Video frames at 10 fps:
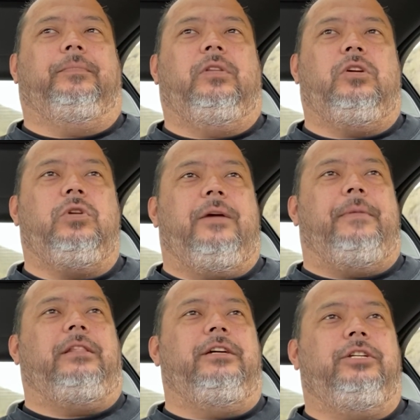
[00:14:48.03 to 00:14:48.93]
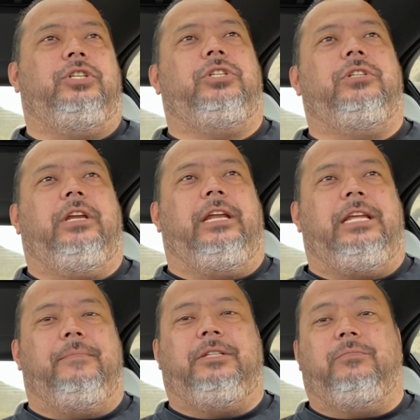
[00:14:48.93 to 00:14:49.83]
go get my lunch and
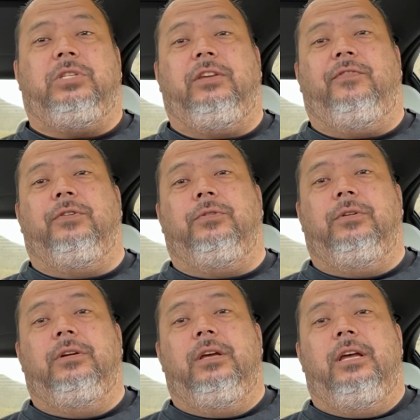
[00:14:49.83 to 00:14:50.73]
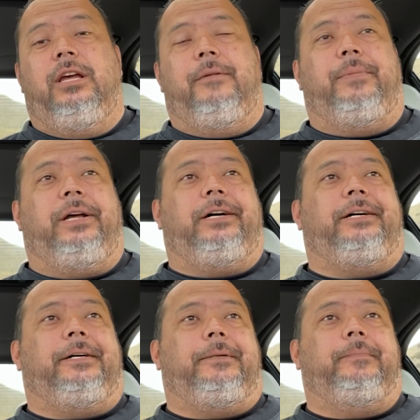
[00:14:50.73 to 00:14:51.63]
get me some seafood. But
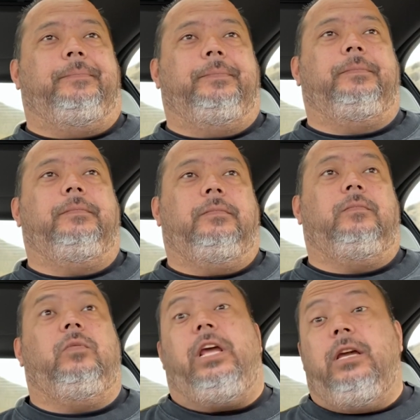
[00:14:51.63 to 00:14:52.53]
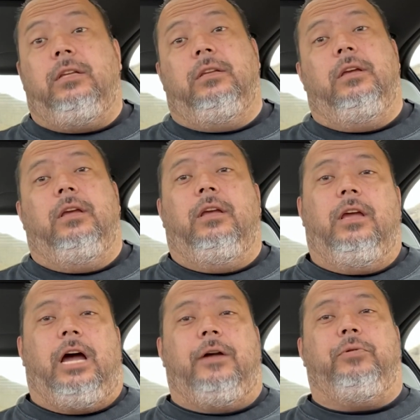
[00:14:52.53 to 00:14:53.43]
yeah,
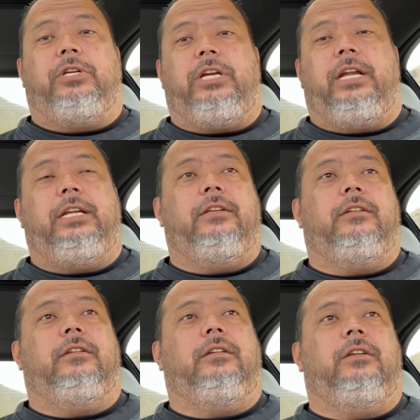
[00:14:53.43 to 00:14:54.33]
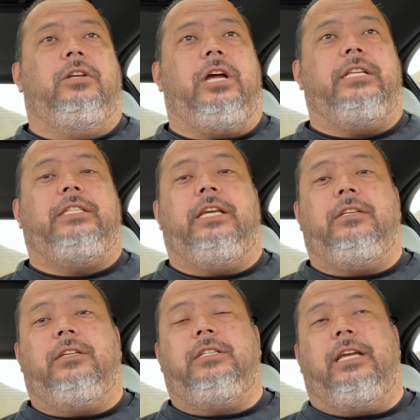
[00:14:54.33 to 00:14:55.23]
I appreciate it. You guys take
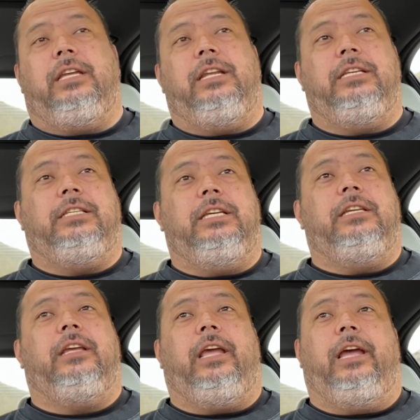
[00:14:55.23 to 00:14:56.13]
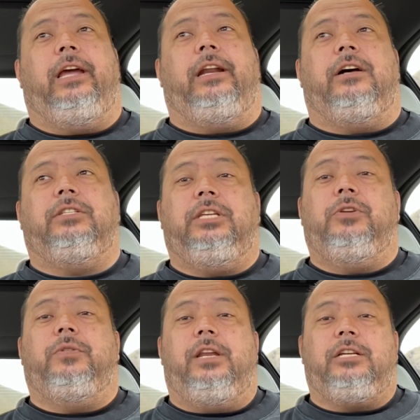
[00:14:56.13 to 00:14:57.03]
it easy, and I'll see
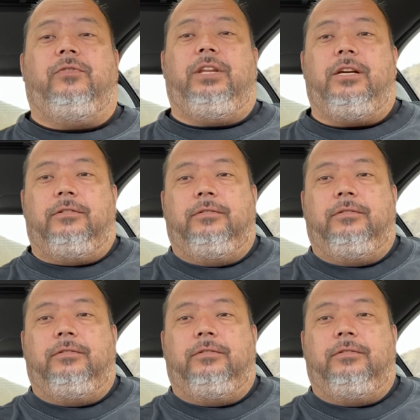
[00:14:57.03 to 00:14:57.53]
you in the next video.